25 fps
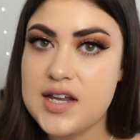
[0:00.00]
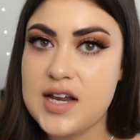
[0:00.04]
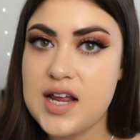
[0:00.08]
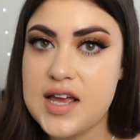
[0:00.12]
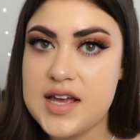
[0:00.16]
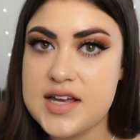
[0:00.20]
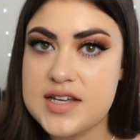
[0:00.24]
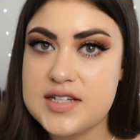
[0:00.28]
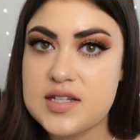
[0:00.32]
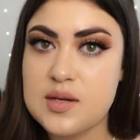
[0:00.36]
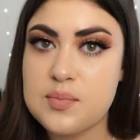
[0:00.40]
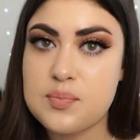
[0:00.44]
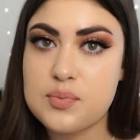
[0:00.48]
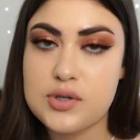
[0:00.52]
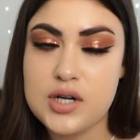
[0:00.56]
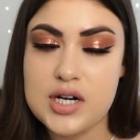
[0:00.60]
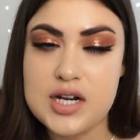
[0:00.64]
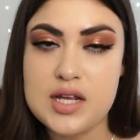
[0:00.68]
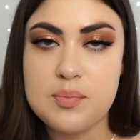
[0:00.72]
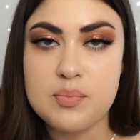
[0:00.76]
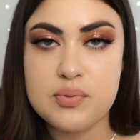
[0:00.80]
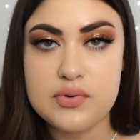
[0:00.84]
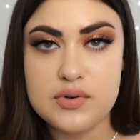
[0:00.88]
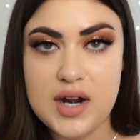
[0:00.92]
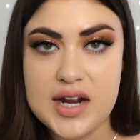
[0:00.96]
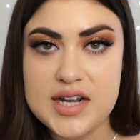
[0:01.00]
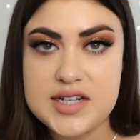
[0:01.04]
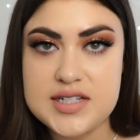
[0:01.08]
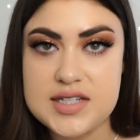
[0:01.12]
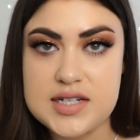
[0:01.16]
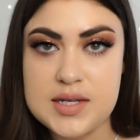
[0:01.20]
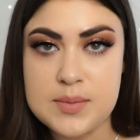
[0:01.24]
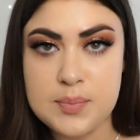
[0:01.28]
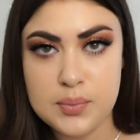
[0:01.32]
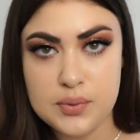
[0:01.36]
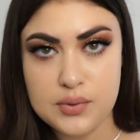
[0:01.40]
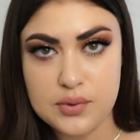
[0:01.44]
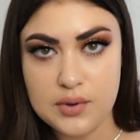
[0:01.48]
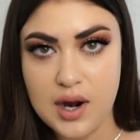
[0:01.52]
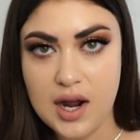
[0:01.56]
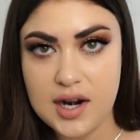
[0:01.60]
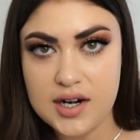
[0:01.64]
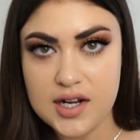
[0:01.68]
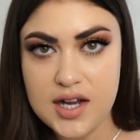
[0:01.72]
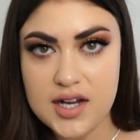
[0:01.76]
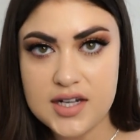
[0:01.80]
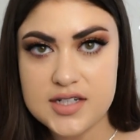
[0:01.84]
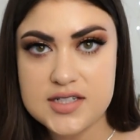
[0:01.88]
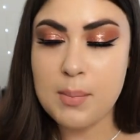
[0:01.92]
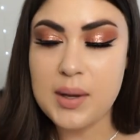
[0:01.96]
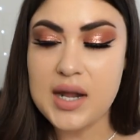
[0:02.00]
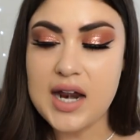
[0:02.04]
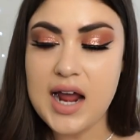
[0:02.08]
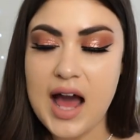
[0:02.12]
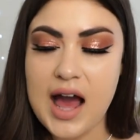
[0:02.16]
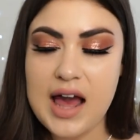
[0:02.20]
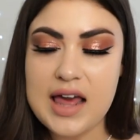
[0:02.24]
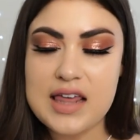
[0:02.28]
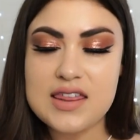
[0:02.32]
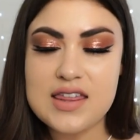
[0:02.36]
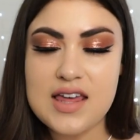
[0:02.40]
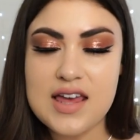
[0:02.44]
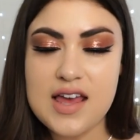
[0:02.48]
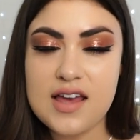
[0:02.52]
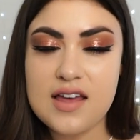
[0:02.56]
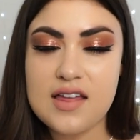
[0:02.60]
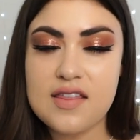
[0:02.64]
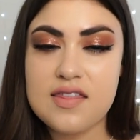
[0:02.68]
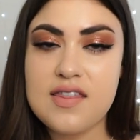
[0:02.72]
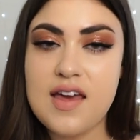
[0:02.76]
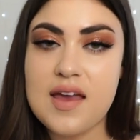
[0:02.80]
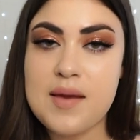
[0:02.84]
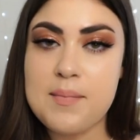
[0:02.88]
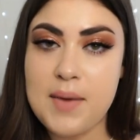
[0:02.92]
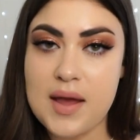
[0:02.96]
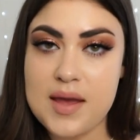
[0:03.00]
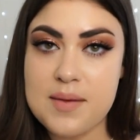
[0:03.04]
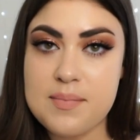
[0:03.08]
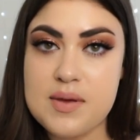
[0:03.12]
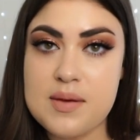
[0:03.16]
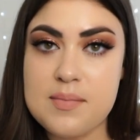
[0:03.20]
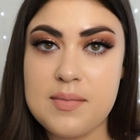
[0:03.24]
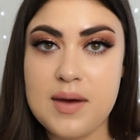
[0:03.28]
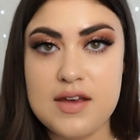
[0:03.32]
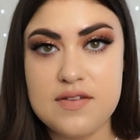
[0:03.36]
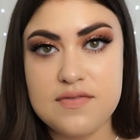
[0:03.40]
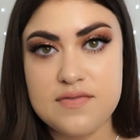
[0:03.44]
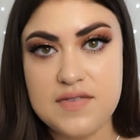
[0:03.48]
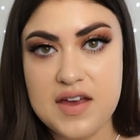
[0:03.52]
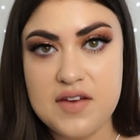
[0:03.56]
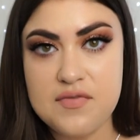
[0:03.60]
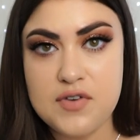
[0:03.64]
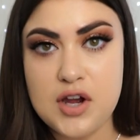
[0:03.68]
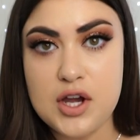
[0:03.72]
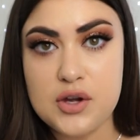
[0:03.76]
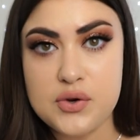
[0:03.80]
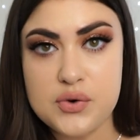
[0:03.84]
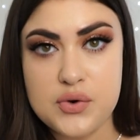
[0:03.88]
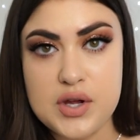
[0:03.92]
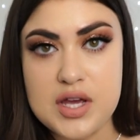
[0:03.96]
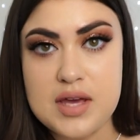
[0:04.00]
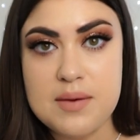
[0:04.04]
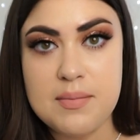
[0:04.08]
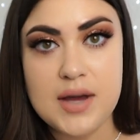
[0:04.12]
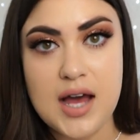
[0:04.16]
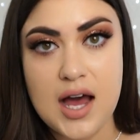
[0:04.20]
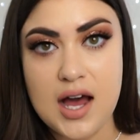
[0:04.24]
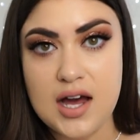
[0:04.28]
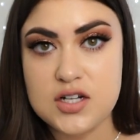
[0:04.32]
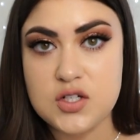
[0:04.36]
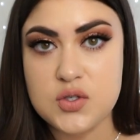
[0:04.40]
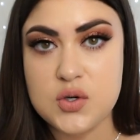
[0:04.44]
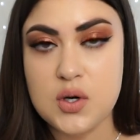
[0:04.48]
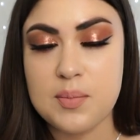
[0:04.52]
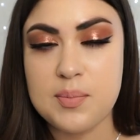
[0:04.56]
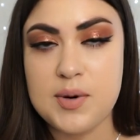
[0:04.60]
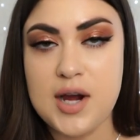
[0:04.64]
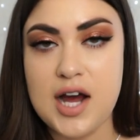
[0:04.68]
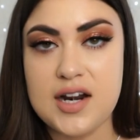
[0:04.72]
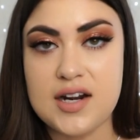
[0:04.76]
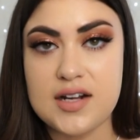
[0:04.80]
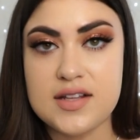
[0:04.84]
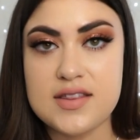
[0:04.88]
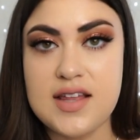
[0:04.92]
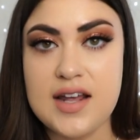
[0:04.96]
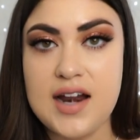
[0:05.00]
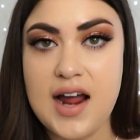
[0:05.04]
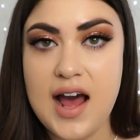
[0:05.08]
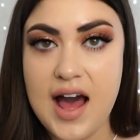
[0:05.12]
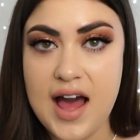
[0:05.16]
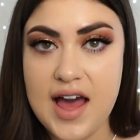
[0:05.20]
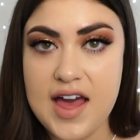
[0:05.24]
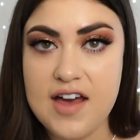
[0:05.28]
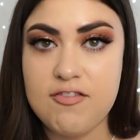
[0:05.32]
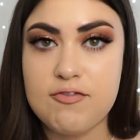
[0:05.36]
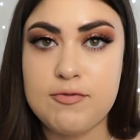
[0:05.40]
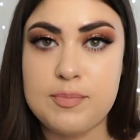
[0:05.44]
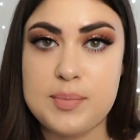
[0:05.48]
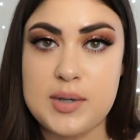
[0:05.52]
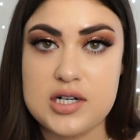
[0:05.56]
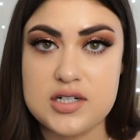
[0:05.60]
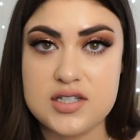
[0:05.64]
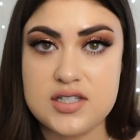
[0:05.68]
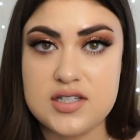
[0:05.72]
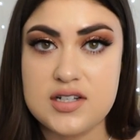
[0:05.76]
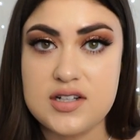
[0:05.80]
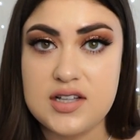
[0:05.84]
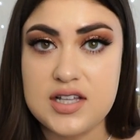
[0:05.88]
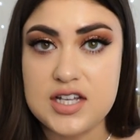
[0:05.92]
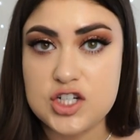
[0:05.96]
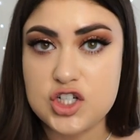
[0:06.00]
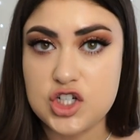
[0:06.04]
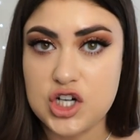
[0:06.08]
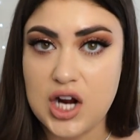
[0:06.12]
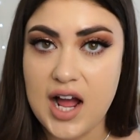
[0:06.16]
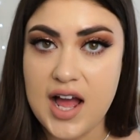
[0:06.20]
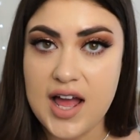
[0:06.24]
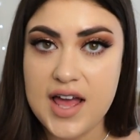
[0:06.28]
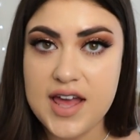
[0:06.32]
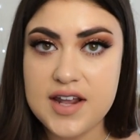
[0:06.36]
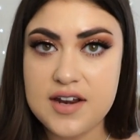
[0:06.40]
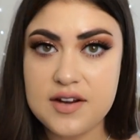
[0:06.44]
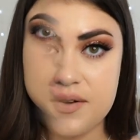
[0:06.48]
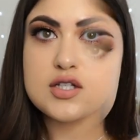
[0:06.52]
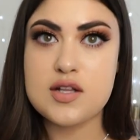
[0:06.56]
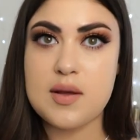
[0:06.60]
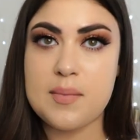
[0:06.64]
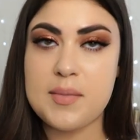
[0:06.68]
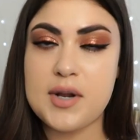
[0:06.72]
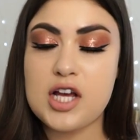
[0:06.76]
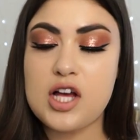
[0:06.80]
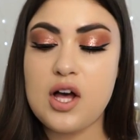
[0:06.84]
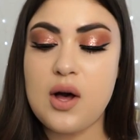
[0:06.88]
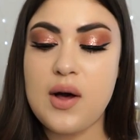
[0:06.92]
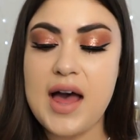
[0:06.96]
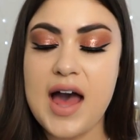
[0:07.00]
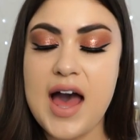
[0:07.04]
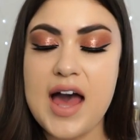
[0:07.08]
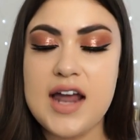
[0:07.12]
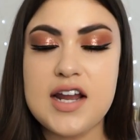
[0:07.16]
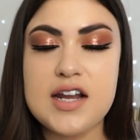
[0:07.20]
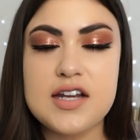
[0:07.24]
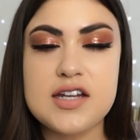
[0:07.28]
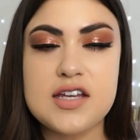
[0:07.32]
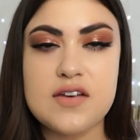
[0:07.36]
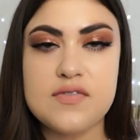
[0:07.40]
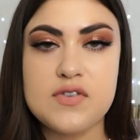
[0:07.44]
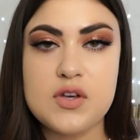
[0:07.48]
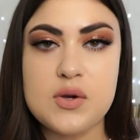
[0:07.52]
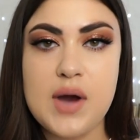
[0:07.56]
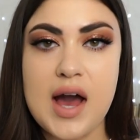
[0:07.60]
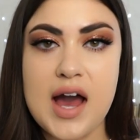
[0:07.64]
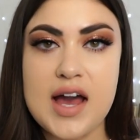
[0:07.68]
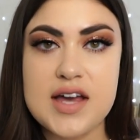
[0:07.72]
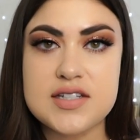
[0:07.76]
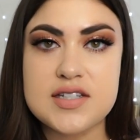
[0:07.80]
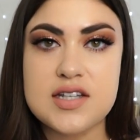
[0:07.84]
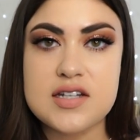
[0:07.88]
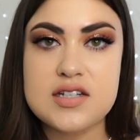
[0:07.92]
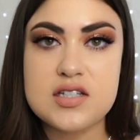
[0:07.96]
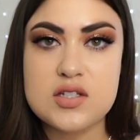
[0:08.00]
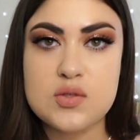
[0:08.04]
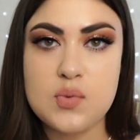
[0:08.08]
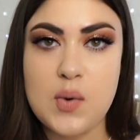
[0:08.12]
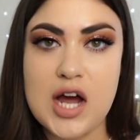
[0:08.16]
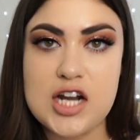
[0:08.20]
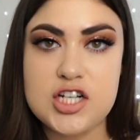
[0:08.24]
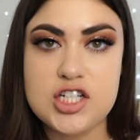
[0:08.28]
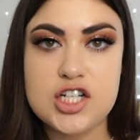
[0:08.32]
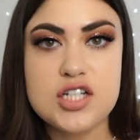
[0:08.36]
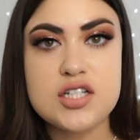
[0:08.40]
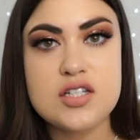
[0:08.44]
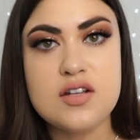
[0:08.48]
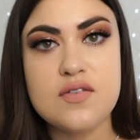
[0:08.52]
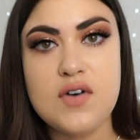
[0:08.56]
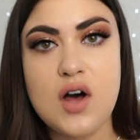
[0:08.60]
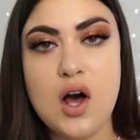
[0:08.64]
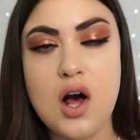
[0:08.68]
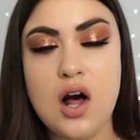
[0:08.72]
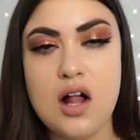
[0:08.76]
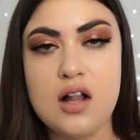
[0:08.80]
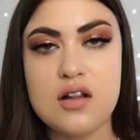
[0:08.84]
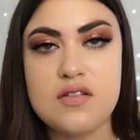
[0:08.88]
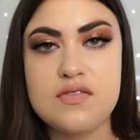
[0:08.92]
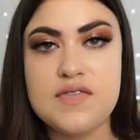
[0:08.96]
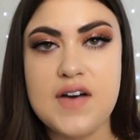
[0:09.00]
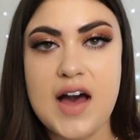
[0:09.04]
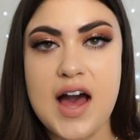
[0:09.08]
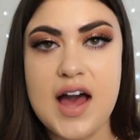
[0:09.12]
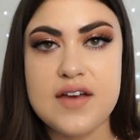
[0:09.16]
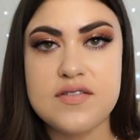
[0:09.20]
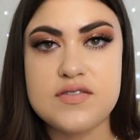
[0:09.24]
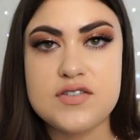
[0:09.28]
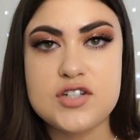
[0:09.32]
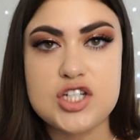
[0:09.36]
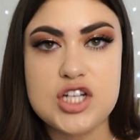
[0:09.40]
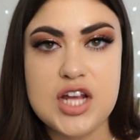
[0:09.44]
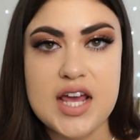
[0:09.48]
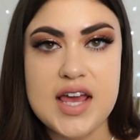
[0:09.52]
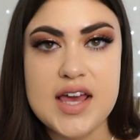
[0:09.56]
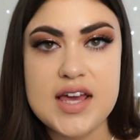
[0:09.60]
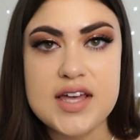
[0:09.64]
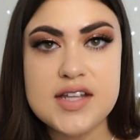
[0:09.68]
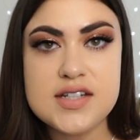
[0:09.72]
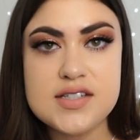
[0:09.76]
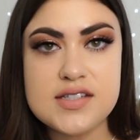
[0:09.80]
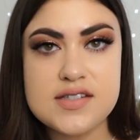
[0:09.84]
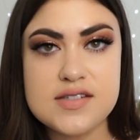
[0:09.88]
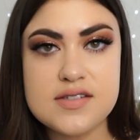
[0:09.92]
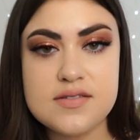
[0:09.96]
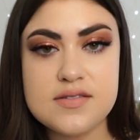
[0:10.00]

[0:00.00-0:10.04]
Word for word: It is a pretty pricey product, but I think they might be my favorite cream contour product that I have personally tried. So I'm going to go ahead and give you guys swatches of all 5 shades.